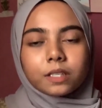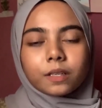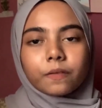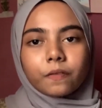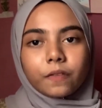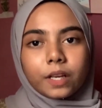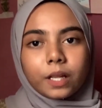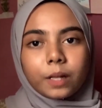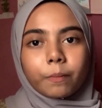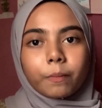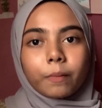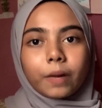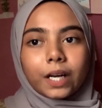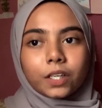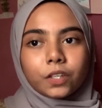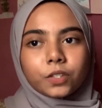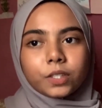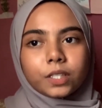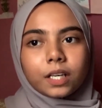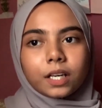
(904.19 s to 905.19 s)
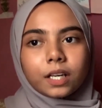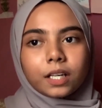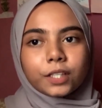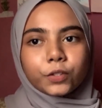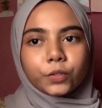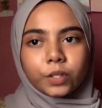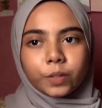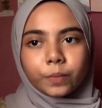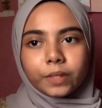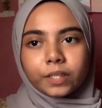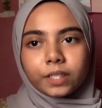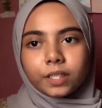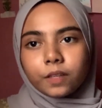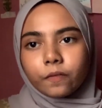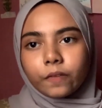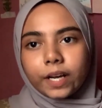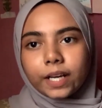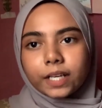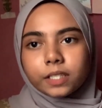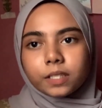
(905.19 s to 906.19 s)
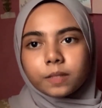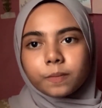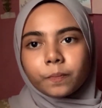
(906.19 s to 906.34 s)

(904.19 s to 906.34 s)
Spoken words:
film biological treatment device.